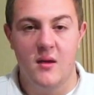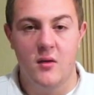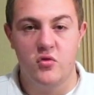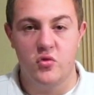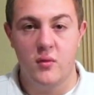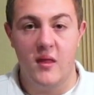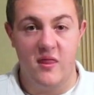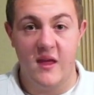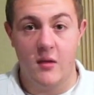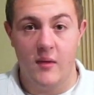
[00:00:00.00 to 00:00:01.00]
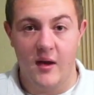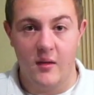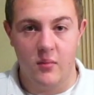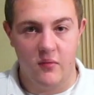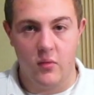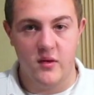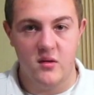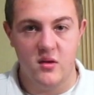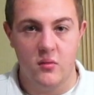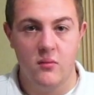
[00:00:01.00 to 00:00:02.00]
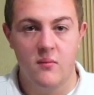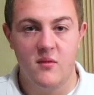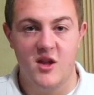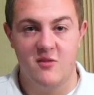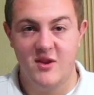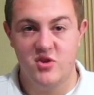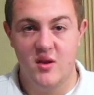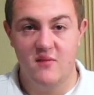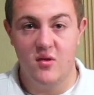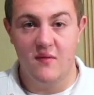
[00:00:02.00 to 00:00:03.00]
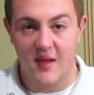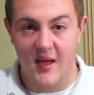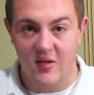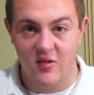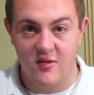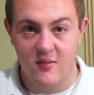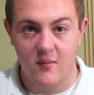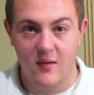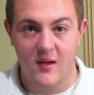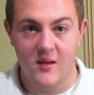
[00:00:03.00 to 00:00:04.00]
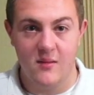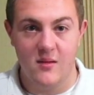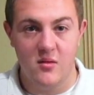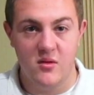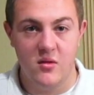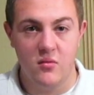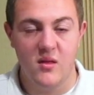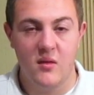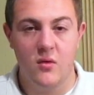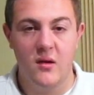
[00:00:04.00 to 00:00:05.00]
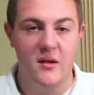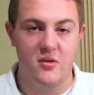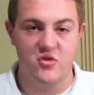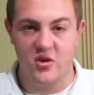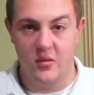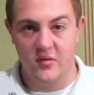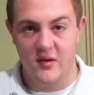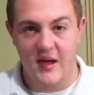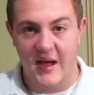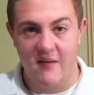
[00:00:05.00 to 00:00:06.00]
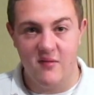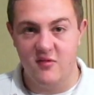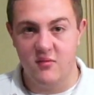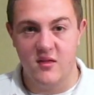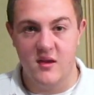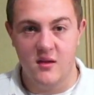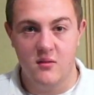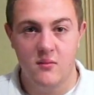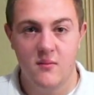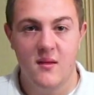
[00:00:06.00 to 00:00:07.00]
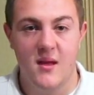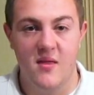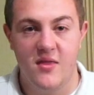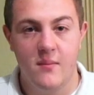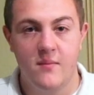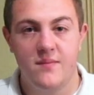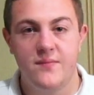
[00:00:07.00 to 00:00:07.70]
truly think about it before you do. Especially if you have kids. Like, do you really want your children to have this in them?